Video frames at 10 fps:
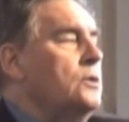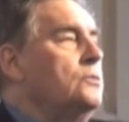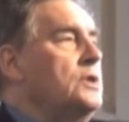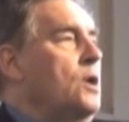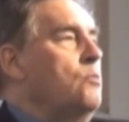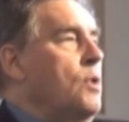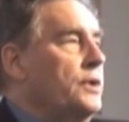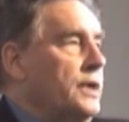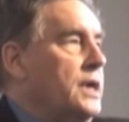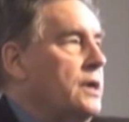you don't
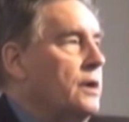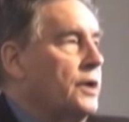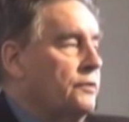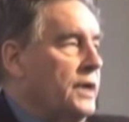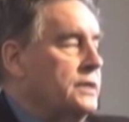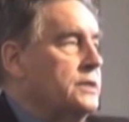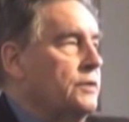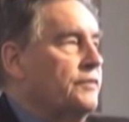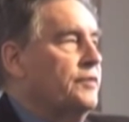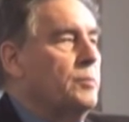want to hear a great
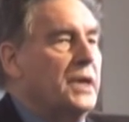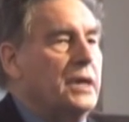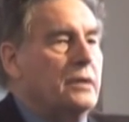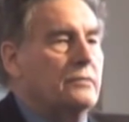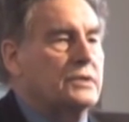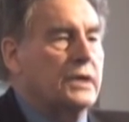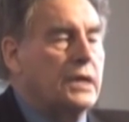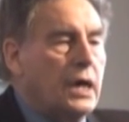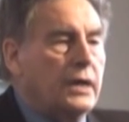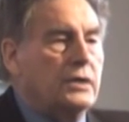deal from me.
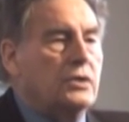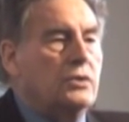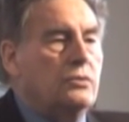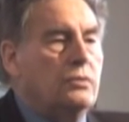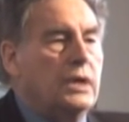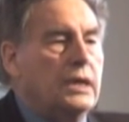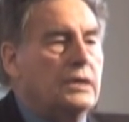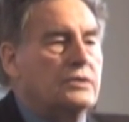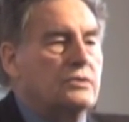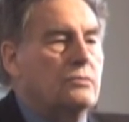Tonight, you
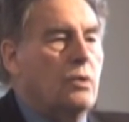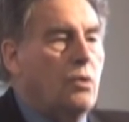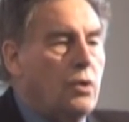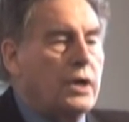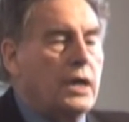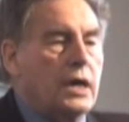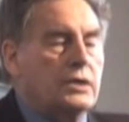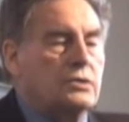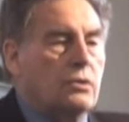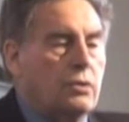need to
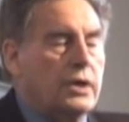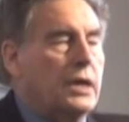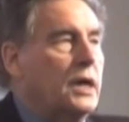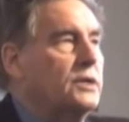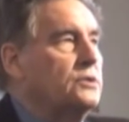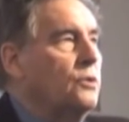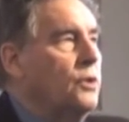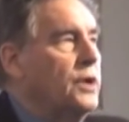organize, organize,